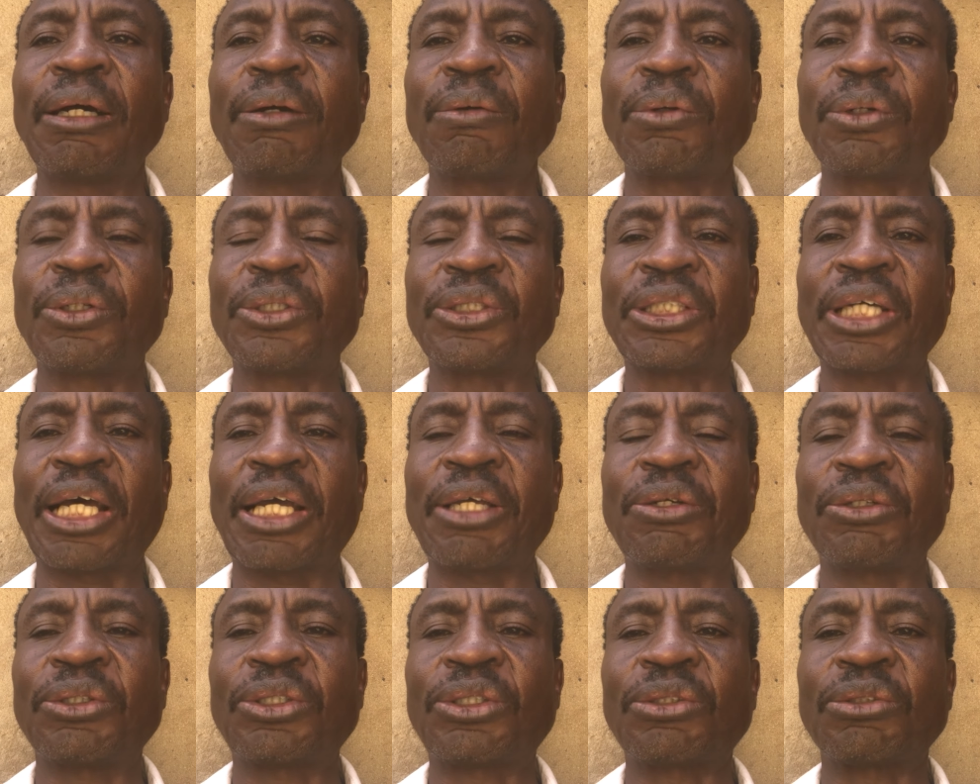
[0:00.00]
was I
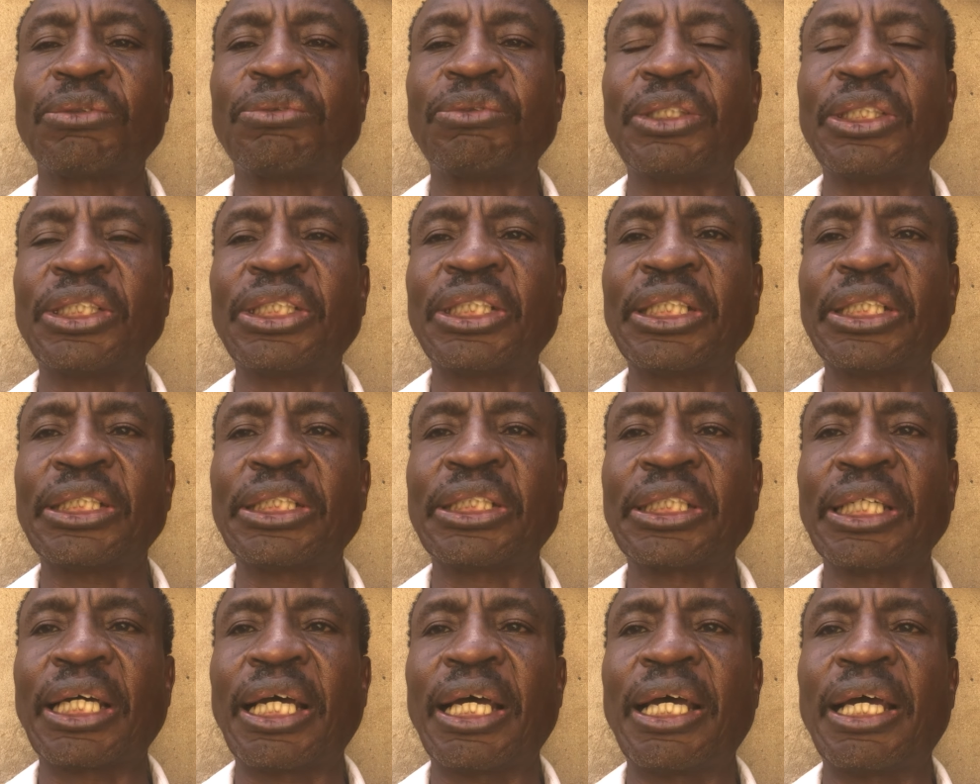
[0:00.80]
used to visit
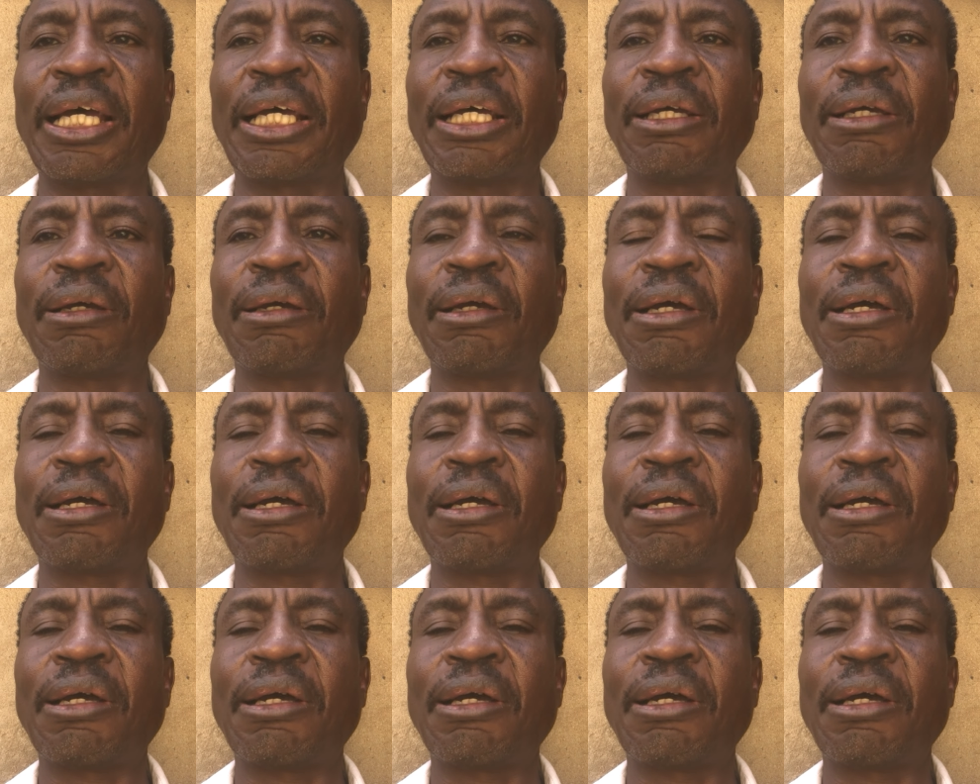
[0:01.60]
uh,